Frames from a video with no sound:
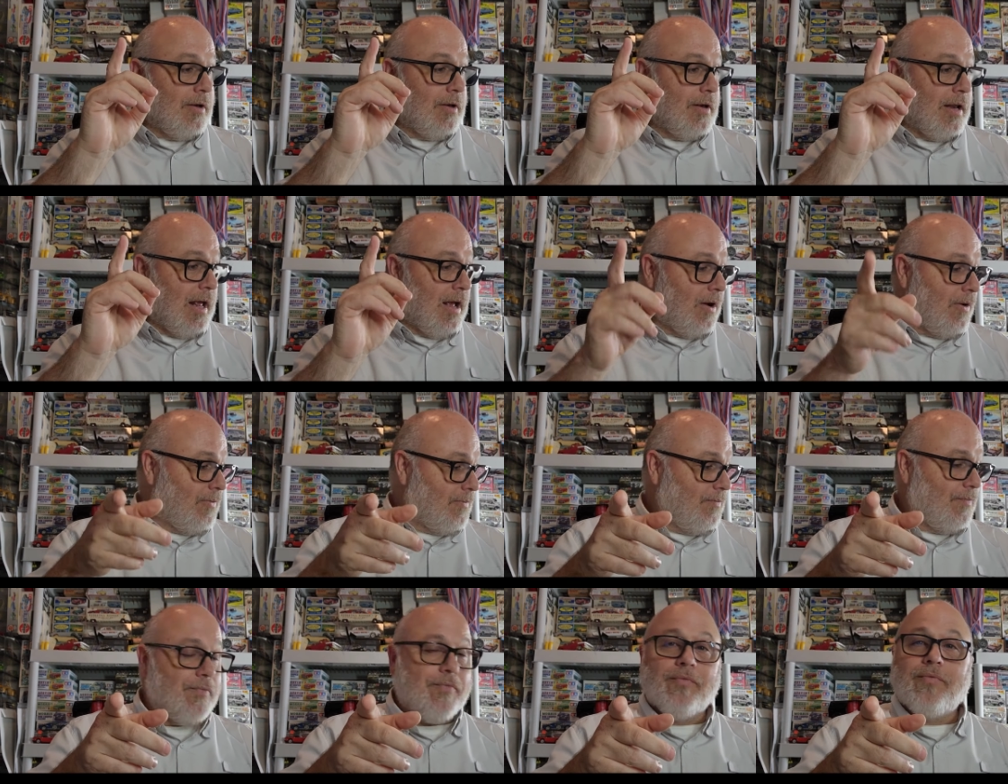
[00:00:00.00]
now,
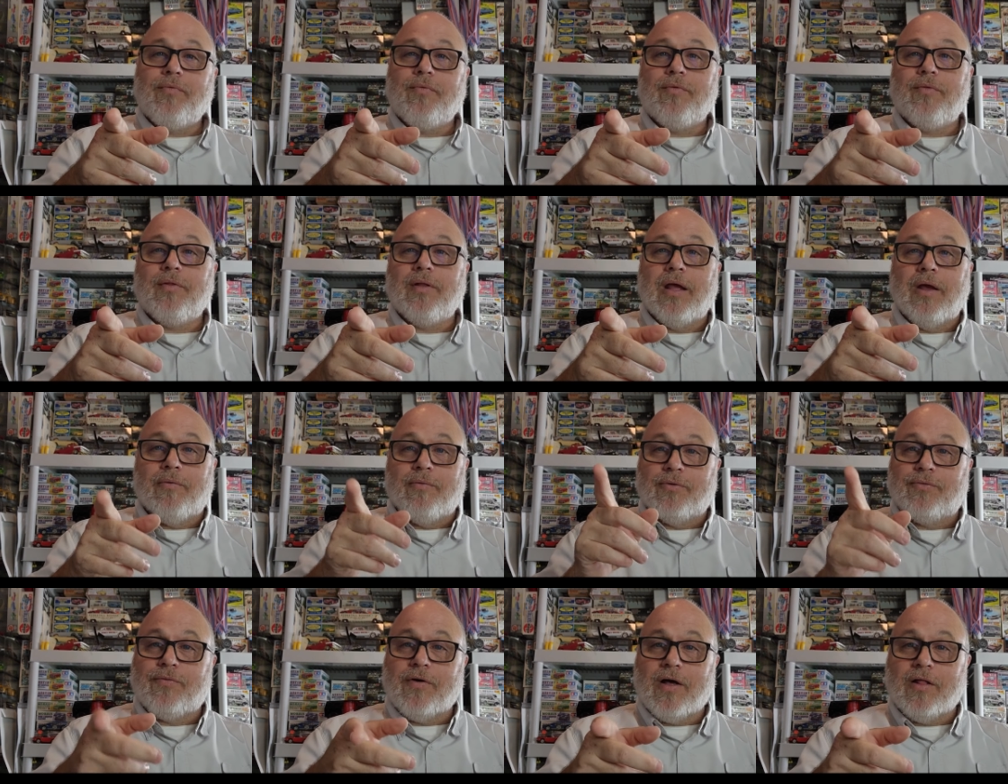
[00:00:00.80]
it
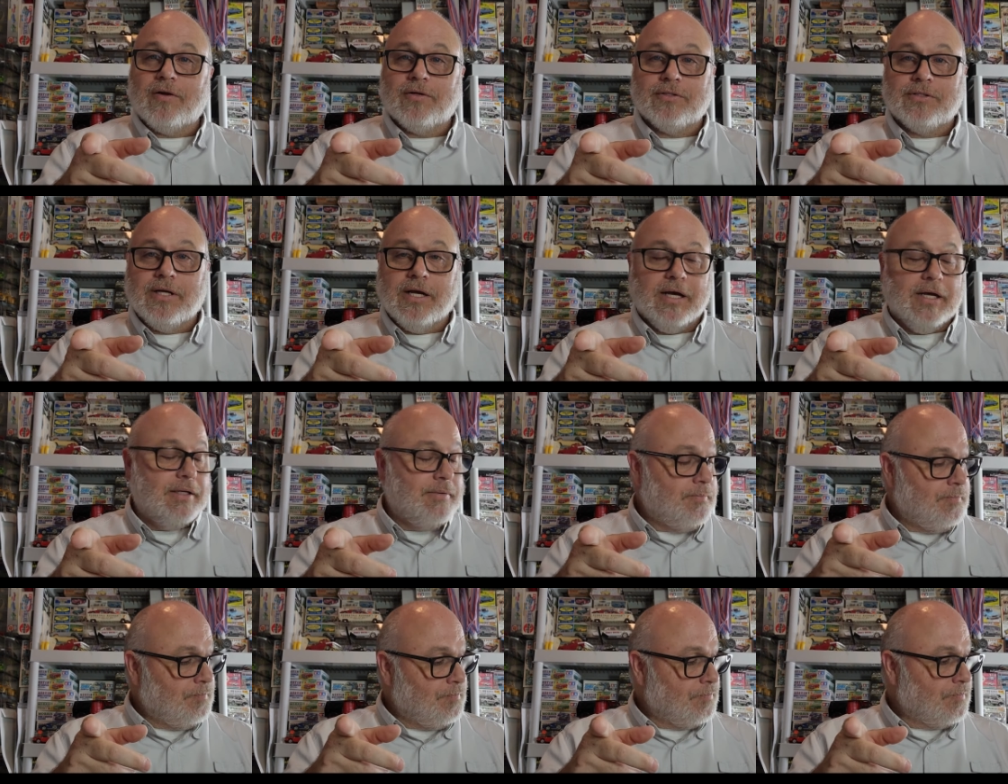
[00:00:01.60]
was Father's
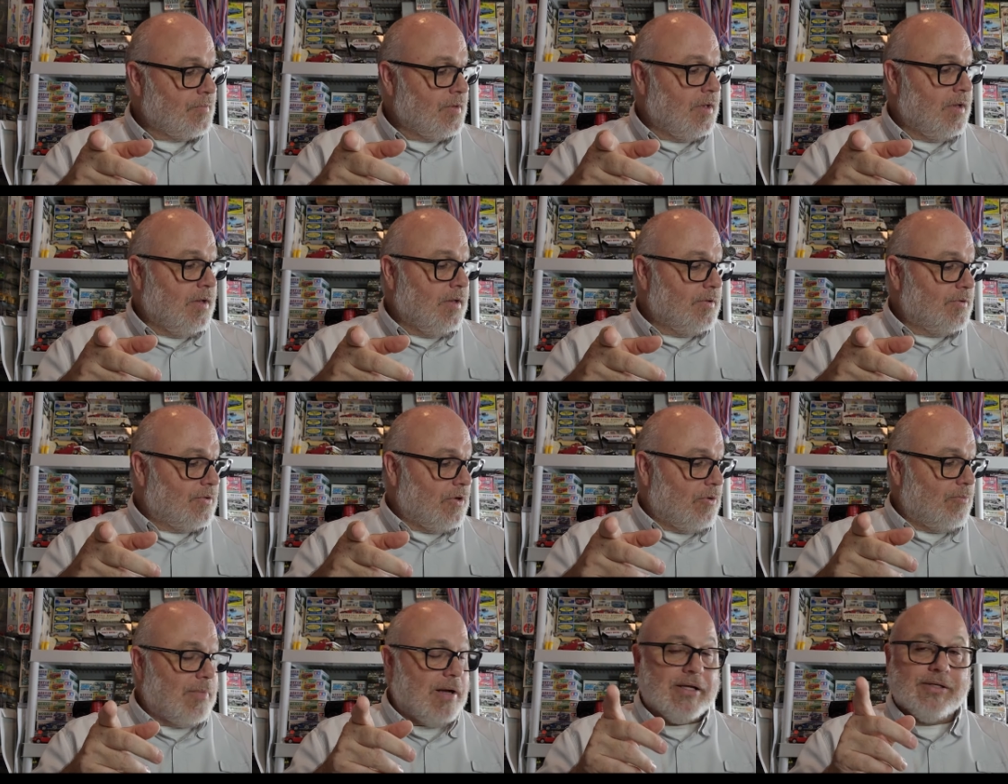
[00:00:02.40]
Day,
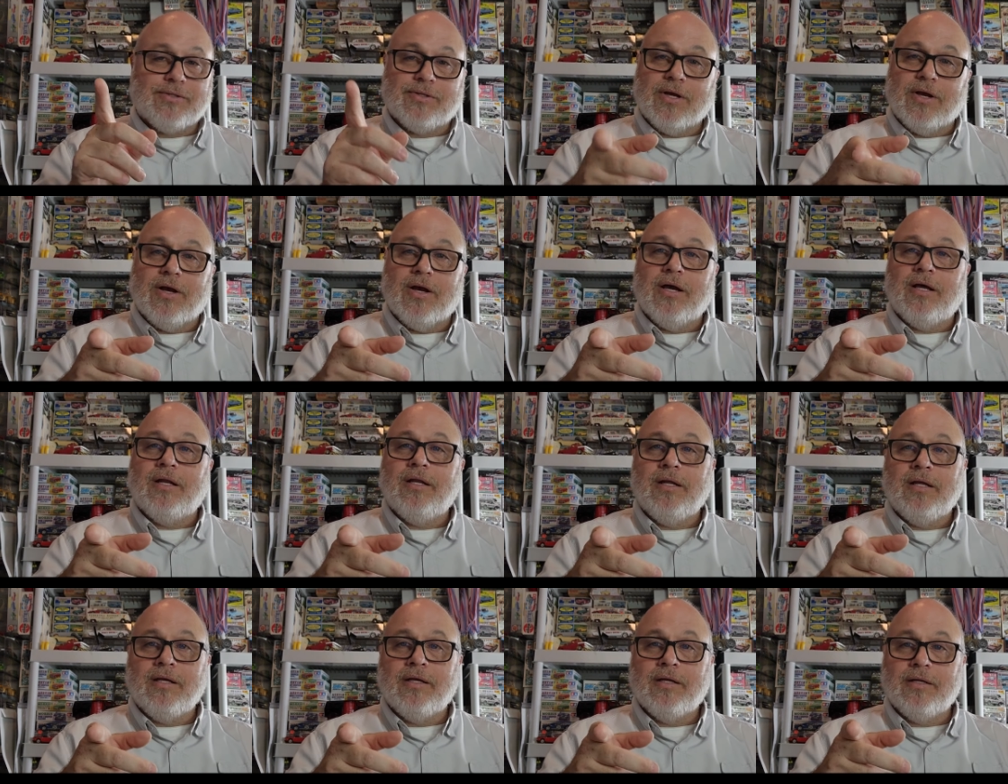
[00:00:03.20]
so my
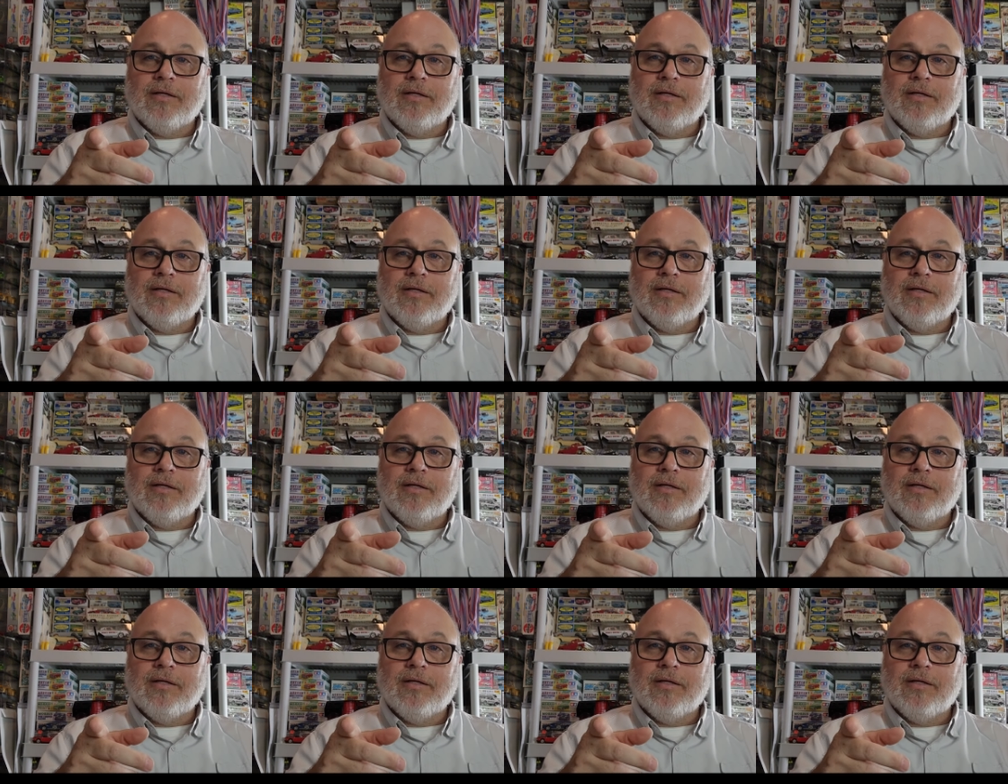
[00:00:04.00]
son,